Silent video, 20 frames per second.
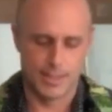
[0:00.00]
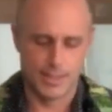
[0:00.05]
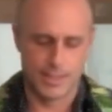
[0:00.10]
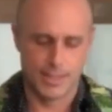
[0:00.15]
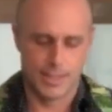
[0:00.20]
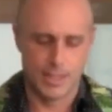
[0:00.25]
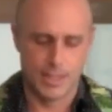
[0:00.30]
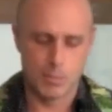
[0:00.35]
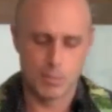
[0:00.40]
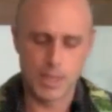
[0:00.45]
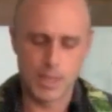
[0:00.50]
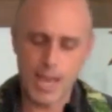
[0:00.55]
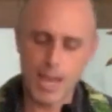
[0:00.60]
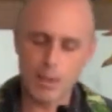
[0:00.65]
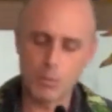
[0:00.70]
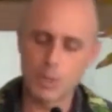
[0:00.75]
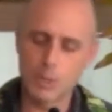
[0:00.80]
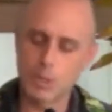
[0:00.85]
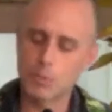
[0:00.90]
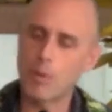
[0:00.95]
But that
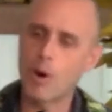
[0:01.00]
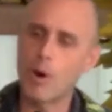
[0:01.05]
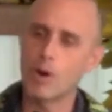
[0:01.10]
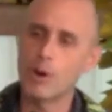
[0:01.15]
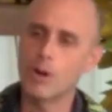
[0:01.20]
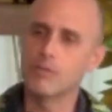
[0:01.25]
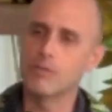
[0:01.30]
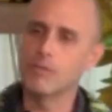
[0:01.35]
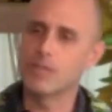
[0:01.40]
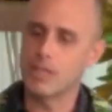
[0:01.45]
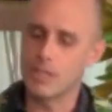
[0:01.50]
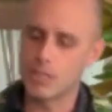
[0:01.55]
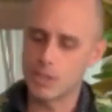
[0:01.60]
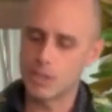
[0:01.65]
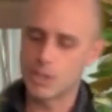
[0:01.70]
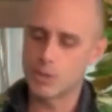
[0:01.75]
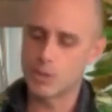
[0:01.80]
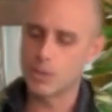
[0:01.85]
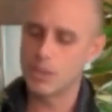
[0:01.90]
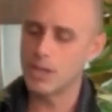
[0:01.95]
was part of the
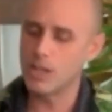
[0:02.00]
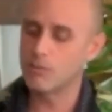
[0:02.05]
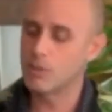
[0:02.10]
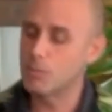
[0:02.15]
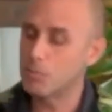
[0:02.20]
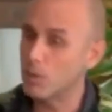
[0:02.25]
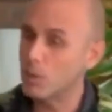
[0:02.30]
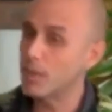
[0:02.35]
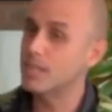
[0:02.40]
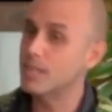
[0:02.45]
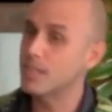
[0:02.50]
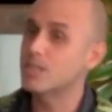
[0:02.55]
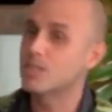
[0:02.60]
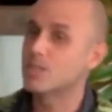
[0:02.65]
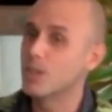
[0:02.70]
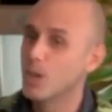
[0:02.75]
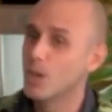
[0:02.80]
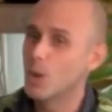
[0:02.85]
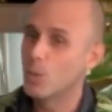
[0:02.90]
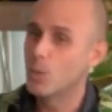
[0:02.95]
history of the place
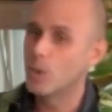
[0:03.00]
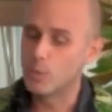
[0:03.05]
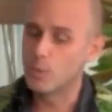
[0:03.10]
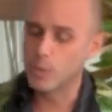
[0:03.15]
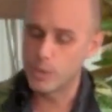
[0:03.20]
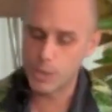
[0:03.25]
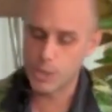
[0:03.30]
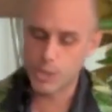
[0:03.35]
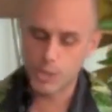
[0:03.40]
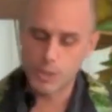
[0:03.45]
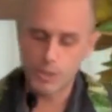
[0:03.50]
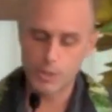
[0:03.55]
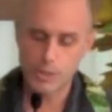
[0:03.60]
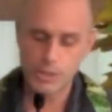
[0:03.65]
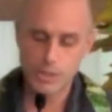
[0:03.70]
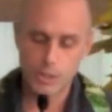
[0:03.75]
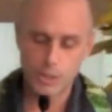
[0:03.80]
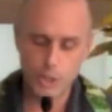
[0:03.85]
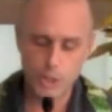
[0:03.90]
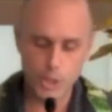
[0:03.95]
where
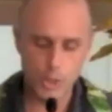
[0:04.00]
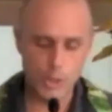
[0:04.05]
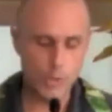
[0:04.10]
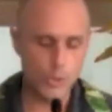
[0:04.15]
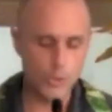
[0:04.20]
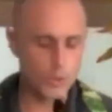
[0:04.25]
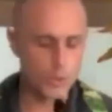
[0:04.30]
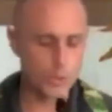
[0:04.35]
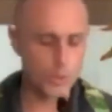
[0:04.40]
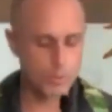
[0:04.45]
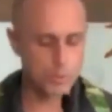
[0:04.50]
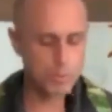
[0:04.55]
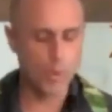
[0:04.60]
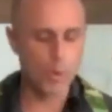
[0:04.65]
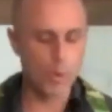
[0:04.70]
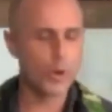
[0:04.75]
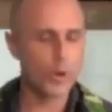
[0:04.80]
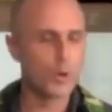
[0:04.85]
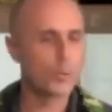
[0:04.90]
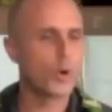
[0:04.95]
Richard Jones was
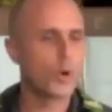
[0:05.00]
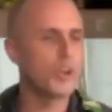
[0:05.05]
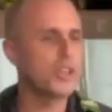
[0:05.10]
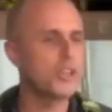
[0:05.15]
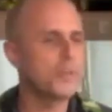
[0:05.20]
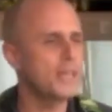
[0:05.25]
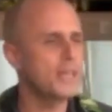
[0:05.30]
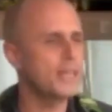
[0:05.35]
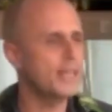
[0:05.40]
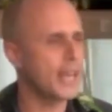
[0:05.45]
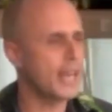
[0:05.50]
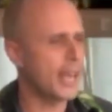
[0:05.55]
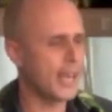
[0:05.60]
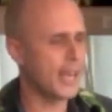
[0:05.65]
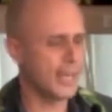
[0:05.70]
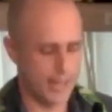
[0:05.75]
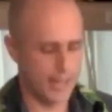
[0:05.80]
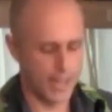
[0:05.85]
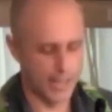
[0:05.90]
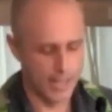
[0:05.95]
born, where he
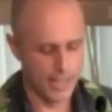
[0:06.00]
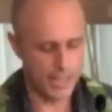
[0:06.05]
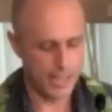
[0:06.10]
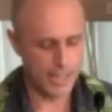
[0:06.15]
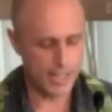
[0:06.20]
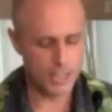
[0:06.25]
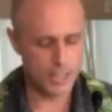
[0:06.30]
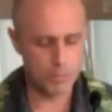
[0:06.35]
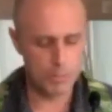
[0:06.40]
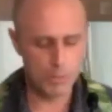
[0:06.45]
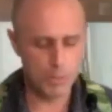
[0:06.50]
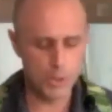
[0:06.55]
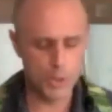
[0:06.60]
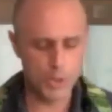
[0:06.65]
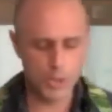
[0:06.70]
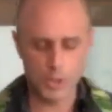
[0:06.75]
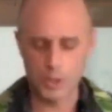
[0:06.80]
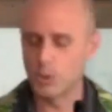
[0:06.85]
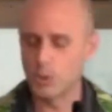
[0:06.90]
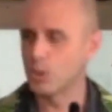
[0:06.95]
began his
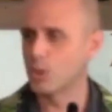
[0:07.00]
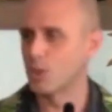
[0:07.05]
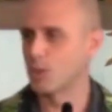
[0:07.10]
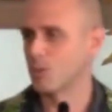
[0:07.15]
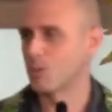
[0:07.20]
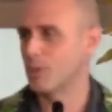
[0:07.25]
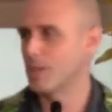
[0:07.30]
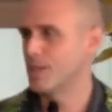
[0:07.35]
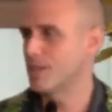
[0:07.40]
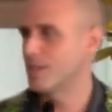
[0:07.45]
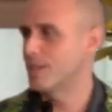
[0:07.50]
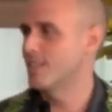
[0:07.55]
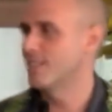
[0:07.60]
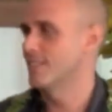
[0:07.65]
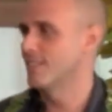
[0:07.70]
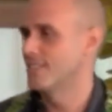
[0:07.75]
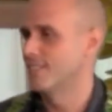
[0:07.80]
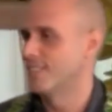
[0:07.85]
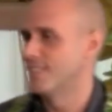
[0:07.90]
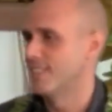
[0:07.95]
musical career.
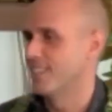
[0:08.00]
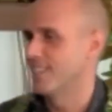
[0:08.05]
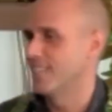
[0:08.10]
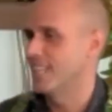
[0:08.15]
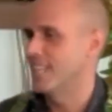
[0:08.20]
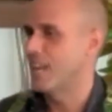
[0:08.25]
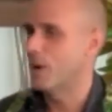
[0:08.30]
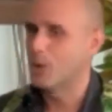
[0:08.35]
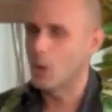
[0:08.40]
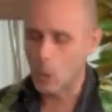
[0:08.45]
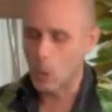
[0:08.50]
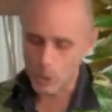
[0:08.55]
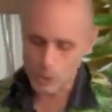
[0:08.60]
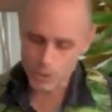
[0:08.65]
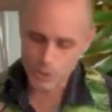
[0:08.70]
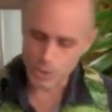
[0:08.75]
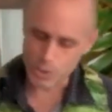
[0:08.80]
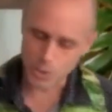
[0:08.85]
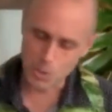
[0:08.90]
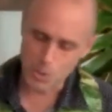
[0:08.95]
Now, an old
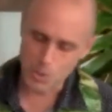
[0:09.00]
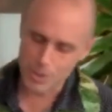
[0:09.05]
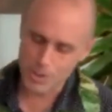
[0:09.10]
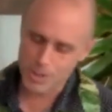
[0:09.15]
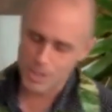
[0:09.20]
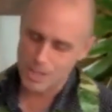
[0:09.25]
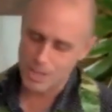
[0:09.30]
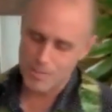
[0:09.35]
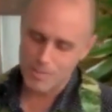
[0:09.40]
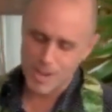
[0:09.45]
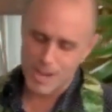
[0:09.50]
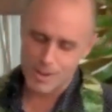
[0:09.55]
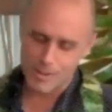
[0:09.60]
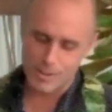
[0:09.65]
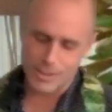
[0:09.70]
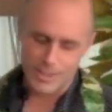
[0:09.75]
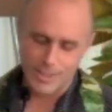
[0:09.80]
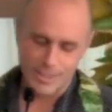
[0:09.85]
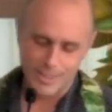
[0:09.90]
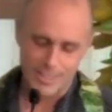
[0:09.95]
story about
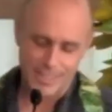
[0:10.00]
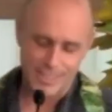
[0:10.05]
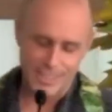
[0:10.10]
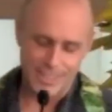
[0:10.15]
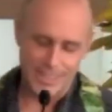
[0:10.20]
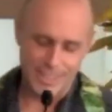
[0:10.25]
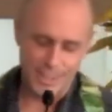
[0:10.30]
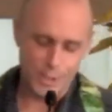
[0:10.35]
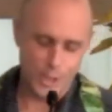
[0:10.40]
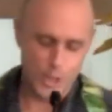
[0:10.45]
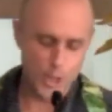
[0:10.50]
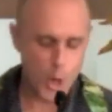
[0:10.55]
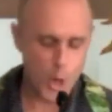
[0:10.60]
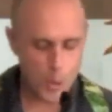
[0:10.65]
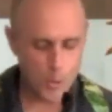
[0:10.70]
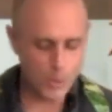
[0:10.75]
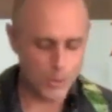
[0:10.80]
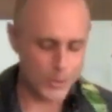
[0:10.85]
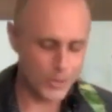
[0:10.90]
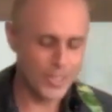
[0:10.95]

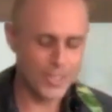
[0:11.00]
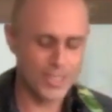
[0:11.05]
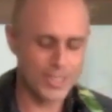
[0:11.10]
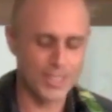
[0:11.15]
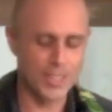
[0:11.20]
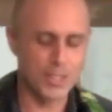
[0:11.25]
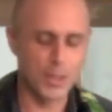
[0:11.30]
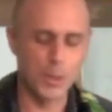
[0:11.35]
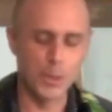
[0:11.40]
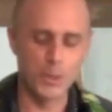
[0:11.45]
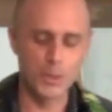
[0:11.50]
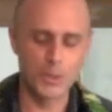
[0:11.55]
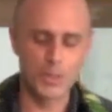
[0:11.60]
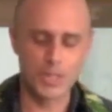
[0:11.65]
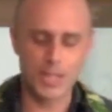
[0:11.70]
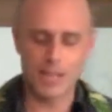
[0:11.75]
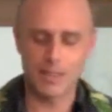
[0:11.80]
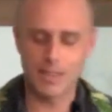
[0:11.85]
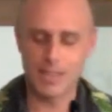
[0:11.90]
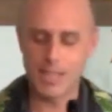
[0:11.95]
Jones goes
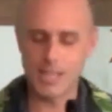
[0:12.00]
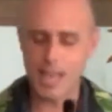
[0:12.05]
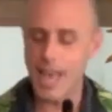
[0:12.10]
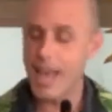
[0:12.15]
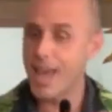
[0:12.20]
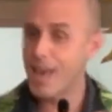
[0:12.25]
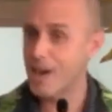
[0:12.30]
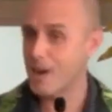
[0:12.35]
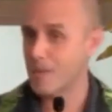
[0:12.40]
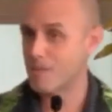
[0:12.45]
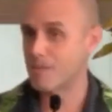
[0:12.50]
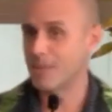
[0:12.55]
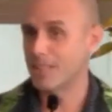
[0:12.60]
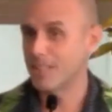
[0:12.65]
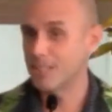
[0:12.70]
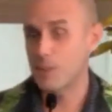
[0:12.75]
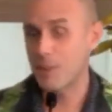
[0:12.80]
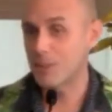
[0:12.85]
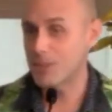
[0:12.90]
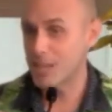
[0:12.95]
that the M is
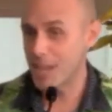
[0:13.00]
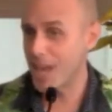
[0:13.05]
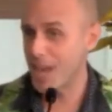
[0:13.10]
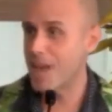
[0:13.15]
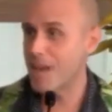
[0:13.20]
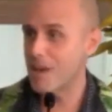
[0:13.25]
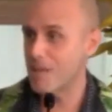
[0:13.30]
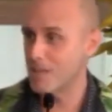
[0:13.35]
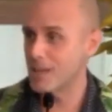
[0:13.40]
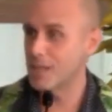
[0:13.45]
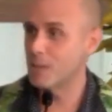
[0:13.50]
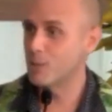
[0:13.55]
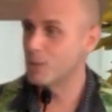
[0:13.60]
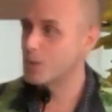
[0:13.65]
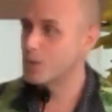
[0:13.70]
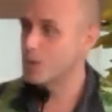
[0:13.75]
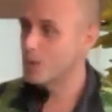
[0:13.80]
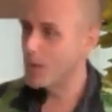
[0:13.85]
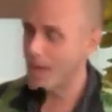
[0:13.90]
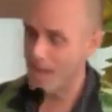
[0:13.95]
about the M in
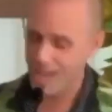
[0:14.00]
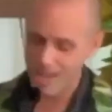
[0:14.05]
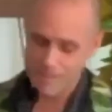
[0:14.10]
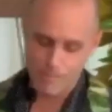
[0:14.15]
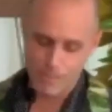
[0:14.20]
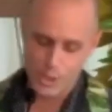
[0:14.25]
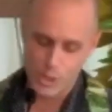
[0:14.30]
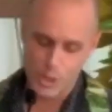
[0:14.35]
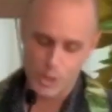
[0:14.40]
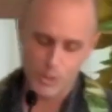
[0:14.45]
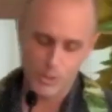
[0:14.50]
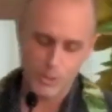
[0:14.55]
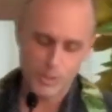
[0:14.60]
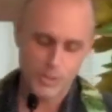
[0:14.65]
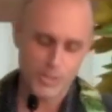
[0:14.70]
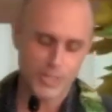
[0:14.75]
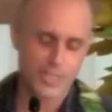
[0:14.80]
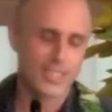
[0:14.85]
Richard M. Jones.